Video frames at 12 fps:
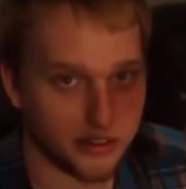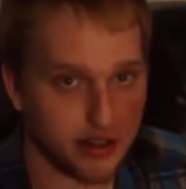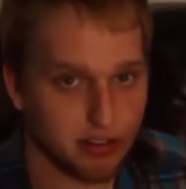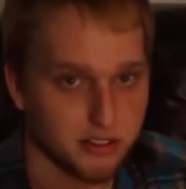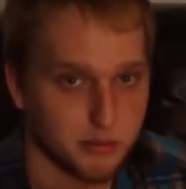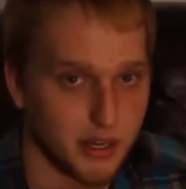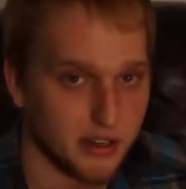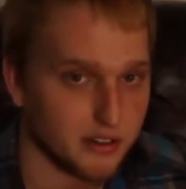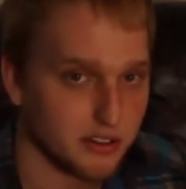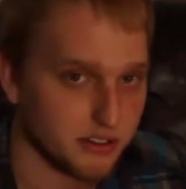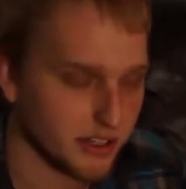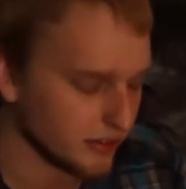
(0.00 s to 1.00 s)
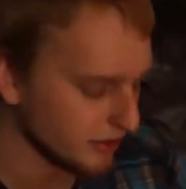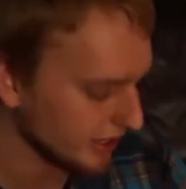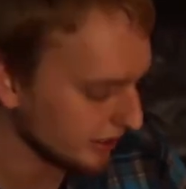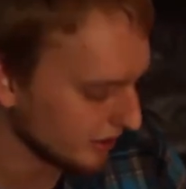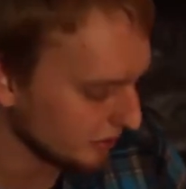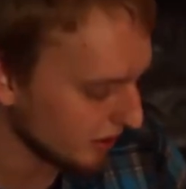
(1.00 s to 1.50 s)
to your custom bank, just like
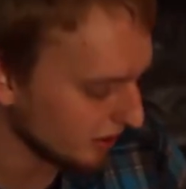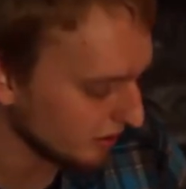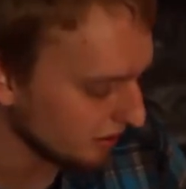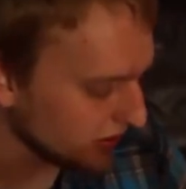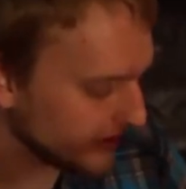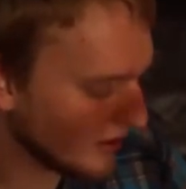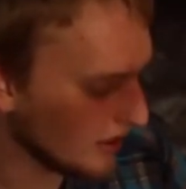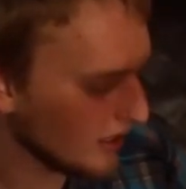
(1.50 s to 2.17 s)
regular modes.